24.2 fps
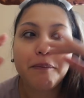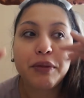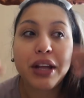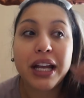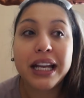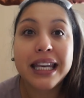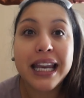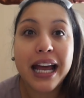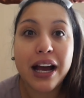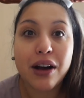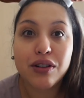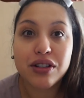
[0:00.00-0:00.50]

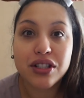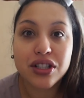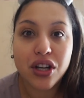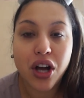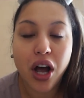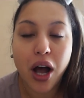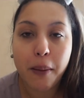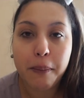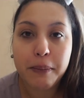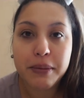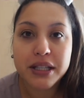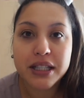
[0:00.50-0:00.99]
Like now it's the
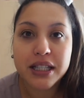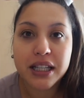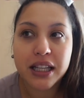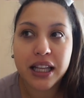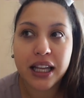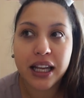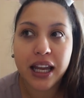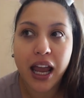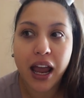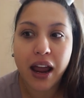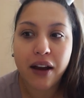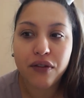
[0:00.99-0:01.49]
opposite.
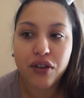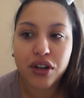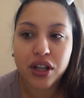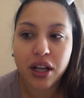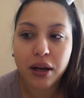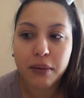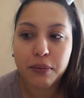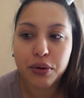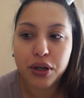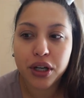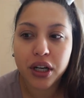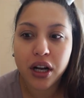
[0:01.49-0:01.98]
Like every day
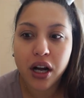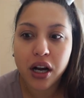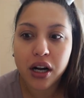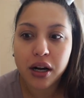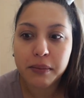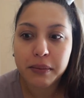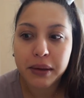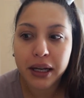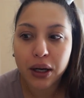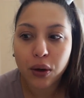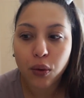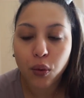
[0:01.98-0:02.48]
I'm putting on,
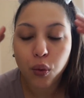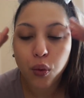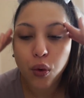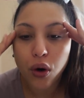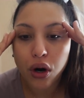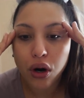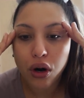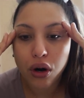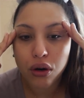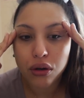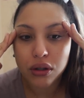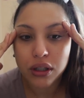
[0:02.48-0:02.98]
I'm like,
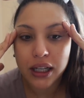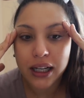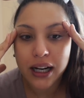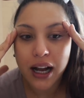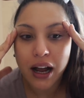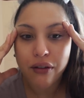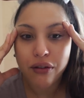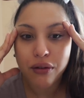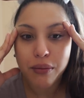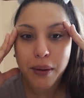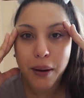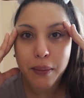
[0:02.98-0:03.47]
whoa, like
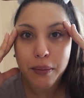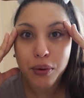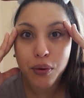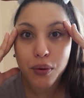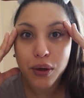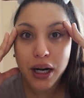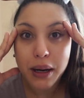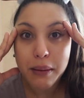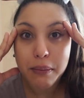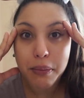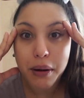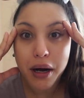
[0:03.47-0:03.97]
I remember
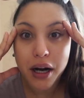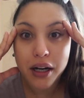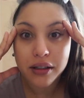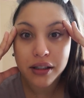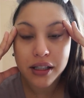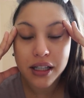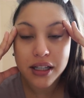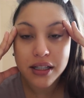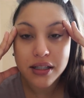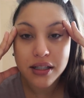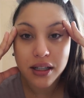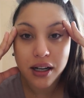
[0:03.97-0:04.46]
when I bought
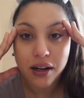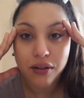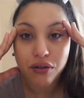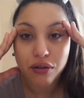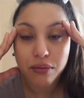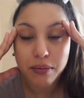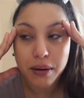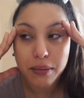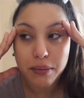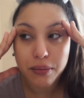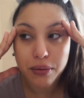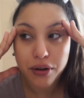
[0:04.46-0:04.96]
this and I
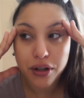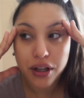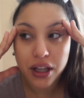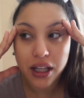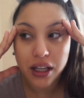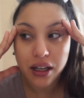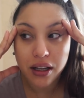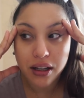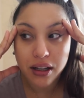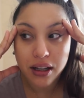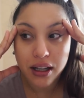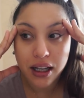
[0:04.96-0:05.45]
remember
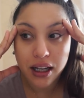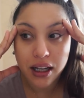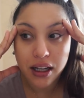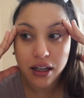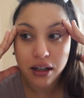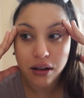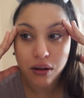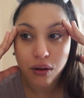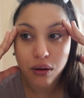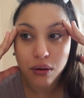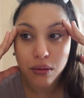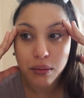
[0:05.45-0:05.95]
thinking
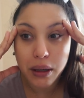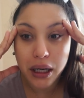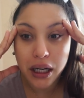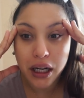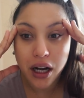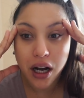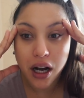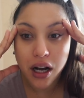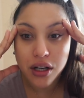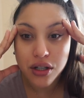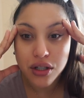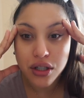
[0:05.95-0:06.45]
like, oh my
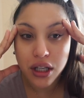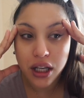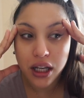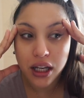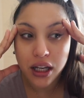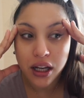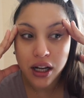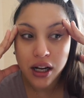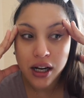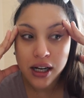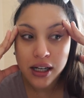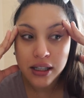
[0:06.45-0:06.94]
gosh,
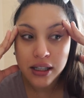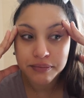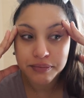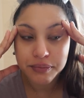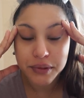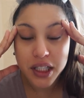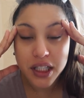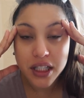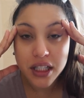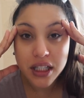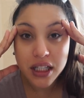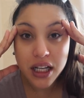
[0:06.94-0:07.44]
like
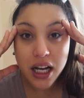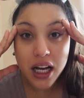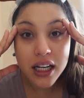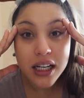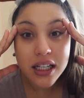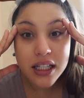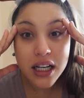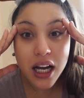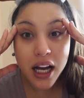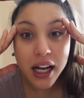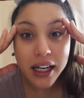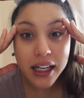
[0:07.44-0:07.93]
this is kind
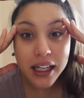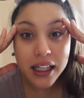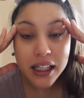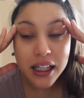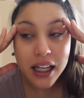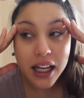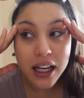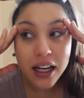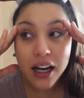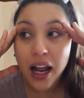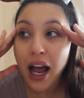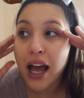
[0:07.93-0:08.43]
of
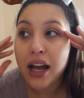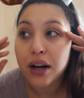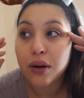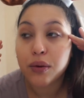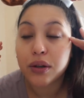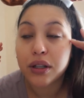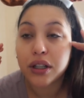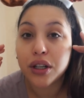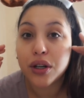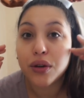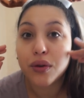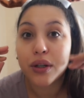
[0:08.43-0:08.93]
tight and I don't
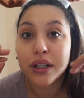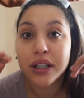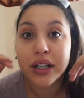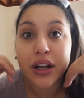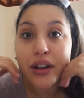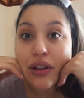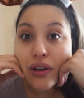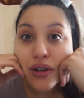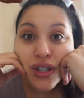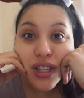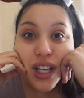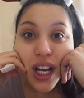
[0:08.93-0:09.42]
want to go
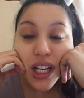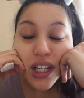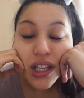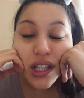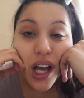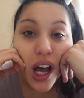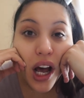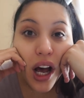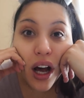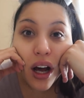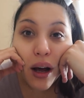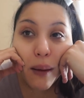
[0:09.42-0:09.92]
another size
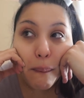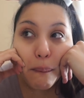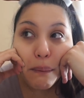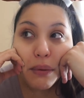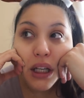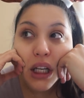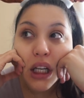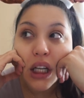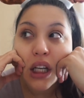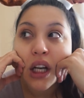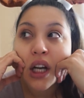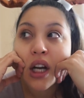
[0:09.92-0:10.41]
up.
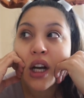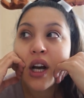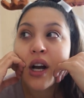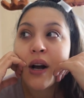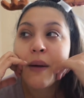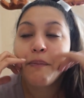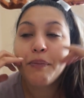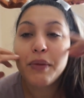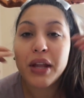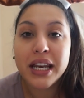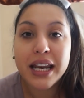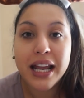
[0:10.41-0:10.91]
Like,
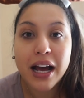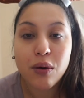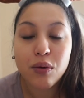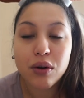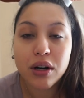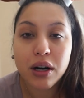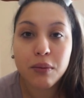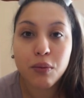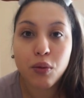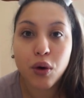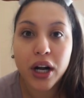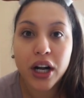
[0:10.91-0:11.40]
and now
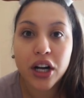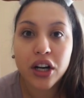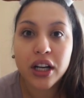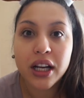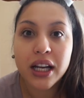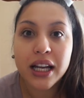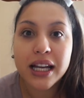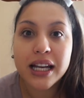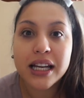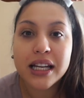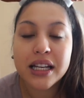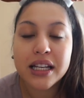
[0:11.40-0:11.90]
when I'm wearing
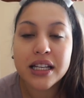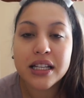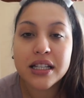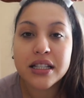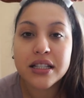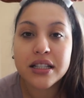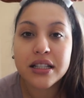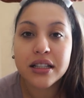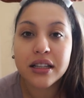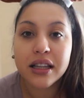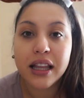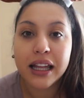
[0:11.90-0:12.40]
it, it
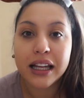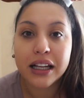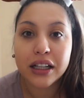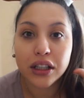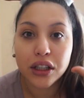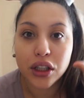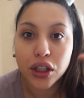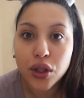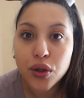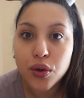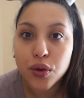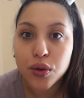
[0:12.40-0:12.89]
is like
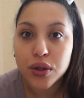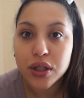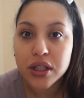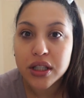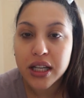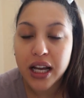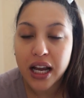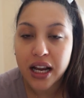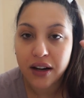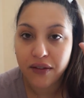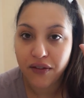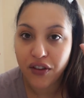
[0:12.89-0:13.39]

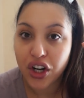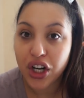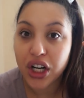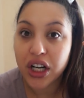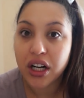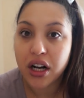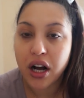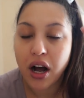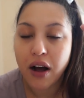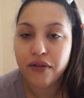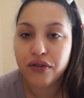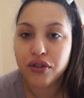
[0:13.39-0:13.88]
loose and very
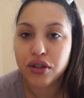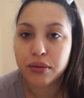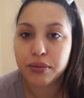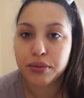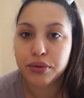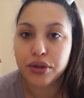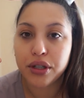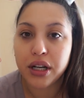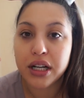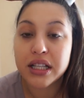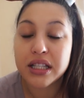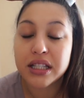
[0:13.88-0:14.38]

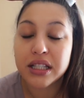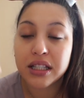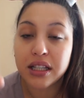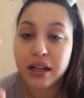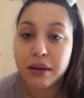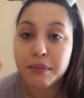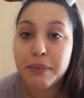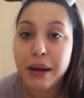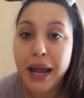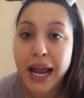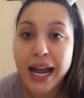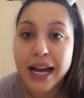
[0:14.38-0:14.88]
comfortable. And
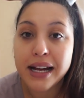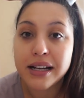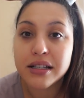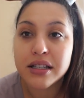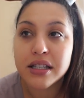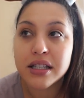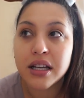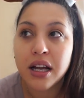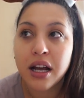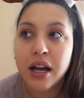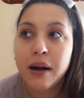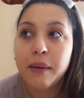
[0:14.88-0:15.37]
some
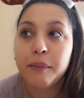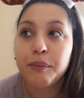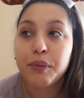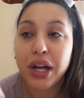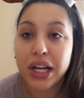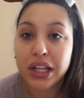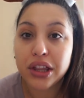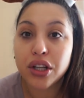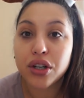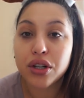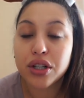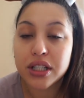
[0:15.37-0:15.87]
pants,
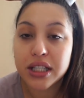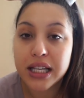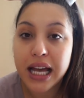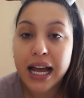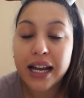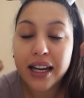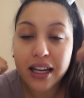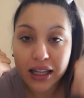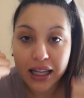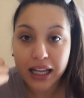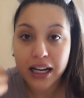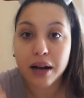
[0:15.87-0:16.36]
like they're
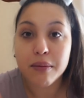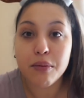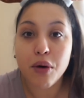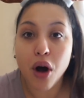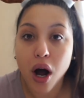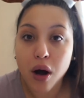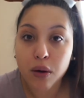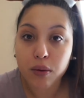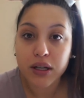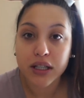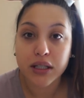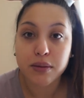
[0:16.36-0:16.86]
sagging like i'm
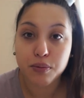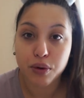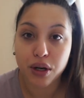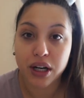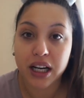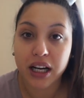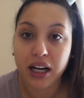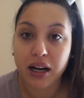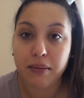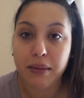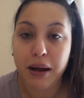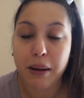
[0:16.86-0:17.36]
always
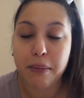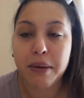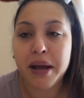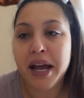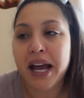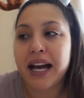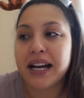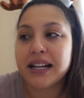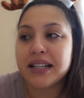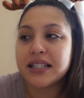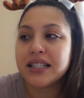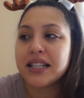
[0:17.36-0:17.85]
bringing out my
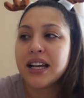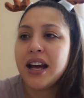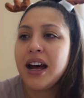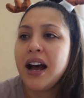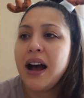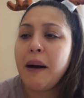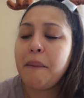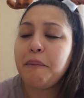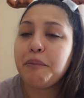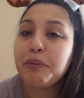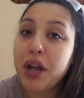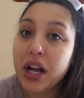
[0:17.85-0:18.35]
pants
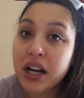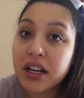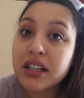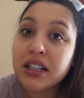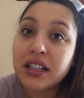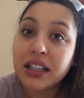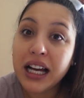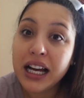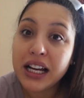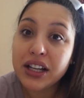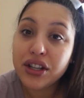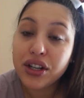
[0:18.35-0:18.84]
i'm not gonna
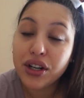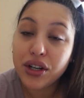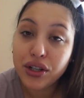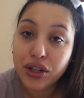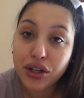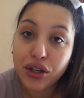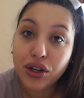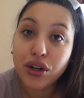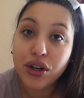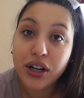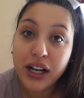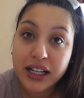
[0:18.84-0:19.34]
lie though
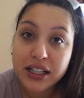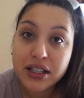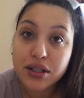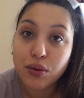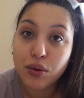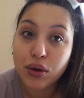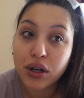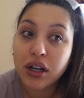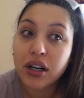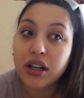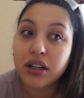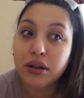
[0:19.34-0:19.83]
your girl has to
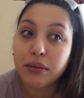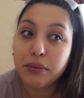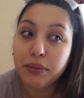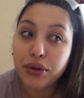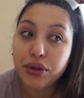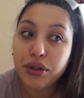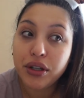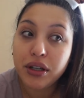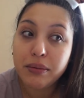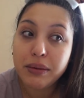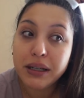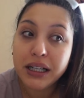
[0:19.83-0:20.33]
work on her
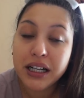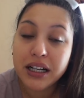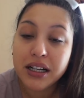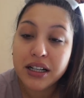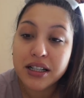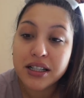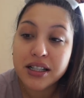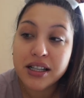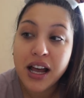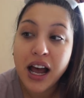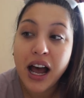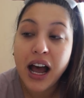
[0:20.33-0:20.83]
booty
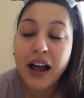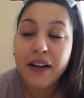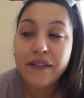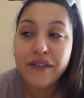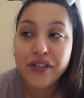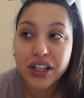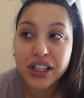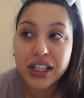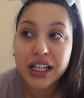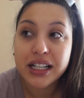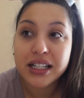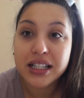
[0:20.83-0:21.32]
because i
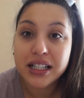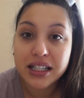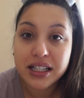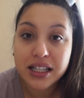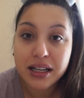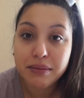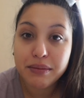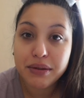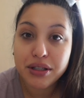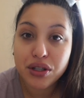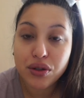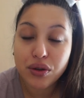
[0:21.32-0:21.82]
feel like since
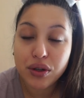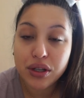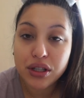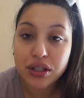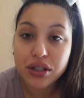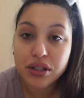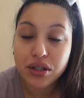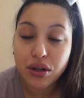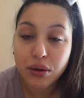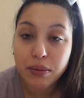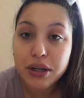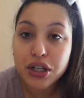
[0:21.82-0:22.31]
i've been doing
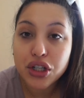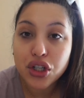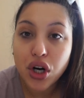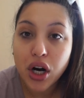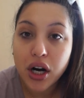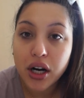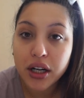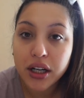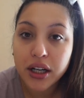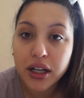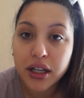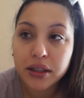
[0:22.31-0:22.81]
so much
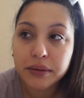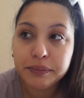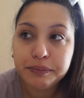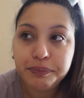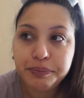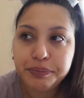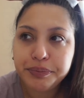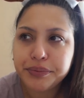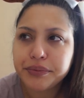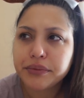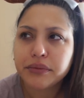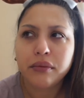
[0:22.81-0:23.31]
cardio
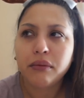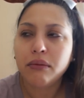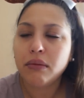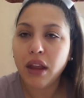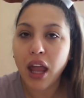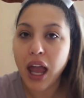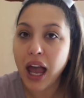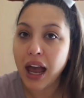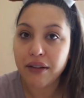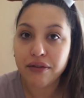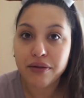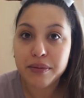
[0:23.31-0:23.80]

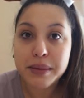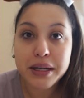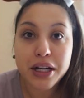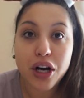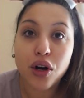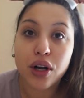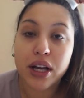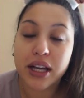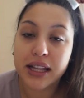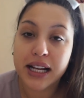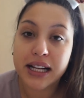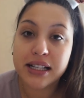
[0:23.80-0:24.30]
I haven't been,
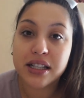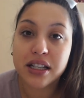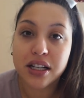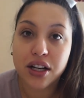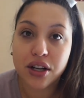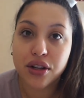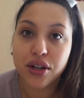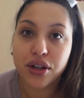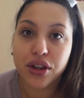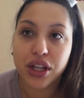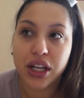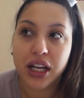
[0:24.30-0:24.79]
okay, that's
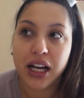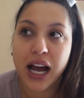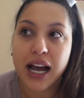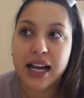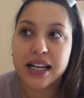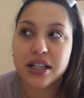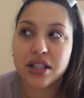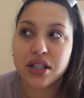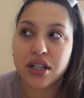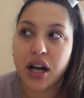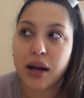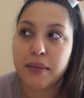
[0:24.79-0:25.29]
another thing.
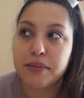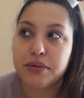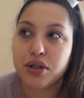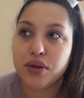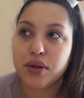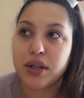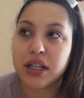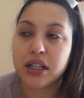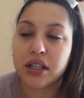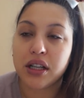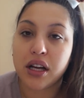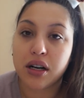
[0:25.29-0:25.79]
I stopped
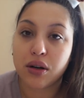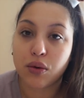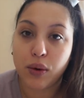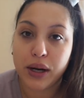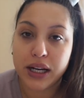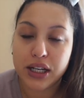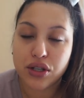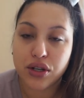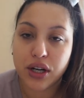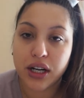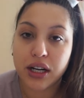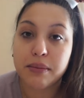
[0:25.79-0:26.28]
doing a lot of
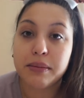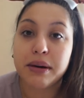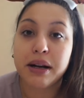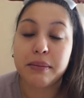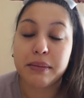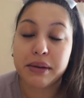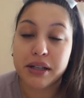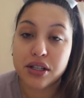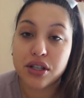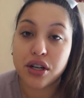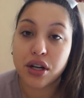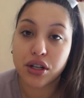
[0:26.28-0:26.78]
weight training, but
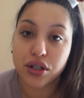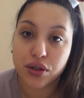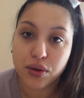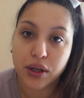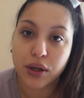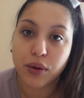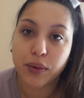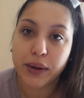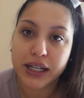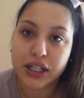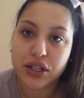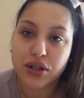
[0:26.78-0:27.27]
I'm gonna start
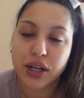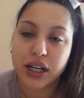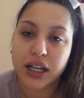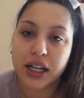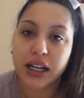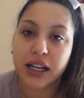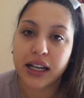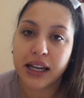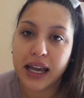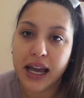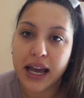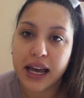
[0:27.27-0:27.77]
doing weight
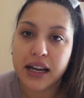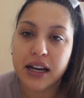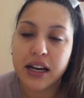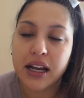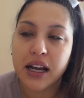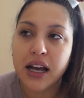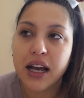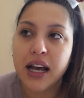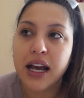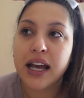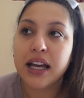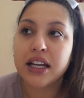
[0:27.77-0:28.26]
training again.
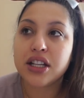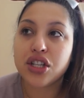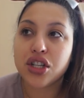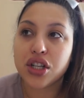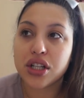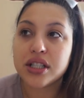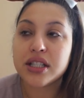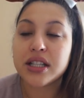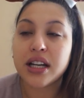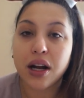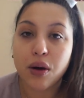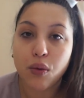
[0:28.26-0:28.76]
It's
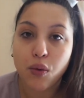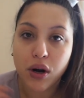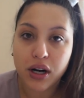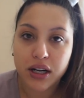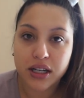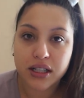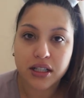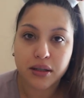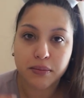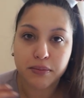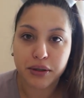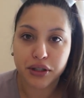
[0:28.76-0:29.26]
just that I
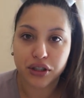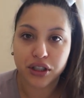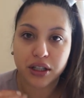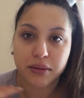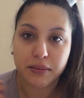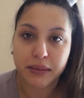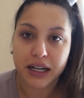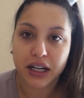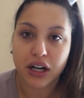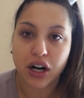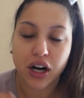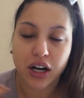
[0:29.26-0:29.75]
wanted to build
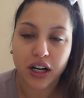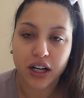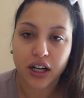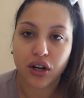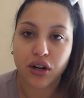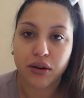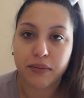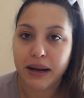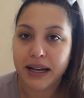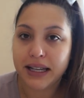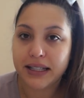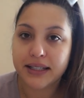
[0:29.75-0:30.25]
up my
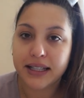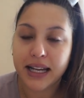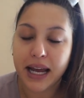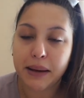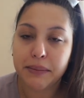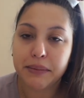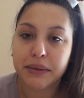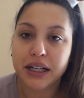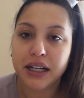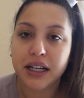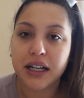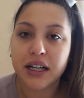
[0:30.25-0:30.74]
cardio and my
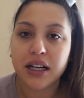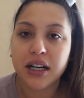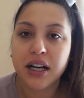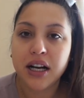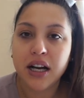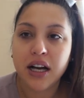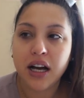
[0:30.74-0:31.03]
stamina.